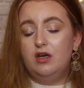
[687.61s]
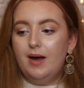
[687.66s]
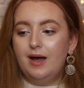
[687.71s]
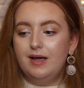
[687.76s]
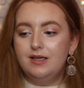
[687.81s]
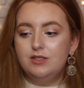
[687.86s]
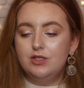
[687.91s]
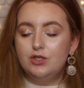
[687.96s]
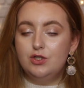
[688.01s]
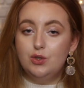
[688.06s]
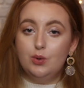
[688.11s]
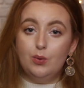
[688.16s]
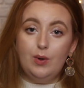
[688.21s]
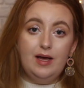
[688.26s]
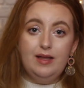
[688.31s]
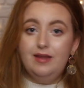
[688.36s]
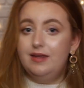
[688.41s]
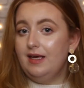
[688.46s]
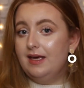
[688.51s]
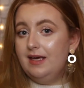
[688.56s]
But do
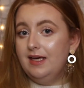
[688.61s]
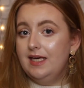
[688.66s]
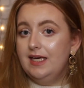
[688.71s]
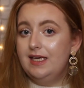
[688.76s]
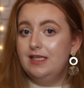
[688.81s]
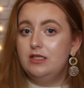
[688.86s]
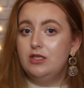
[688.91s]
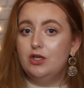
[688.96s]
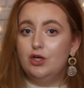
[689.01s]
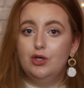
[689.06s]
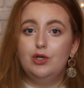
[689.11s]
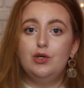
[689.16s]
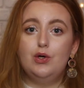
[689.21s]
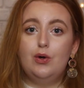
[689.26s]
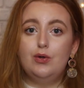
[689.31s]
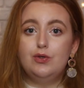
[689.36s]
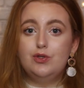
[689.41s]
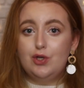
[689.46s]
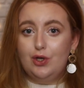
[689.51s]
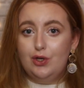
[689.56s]
I think it's a good
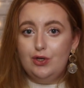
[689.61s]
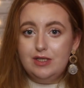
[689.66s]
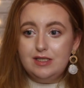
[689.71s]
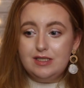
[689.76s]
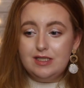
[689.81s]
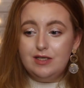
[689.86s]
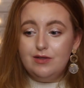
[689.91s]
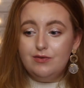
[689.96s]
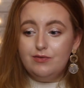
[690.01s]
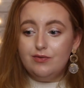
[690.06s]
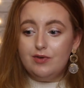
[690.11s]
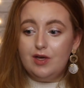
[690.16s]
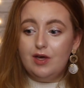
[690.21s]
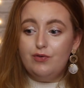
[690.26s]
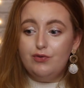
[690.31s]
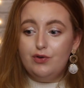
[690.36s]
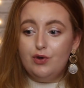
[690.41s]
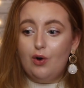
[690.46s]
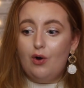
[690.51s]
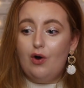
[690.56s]
alternative
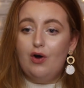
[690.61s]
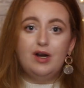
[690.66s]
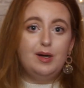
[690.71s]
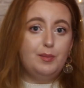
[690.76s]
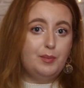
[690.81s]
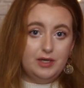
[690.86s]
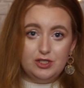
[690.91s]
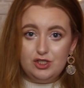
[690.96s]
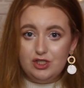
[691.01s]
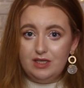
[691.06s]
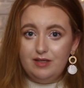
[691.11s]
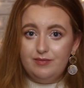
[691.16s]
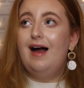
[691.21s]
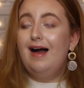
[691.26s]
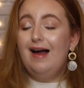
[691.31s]
if you're on a budget?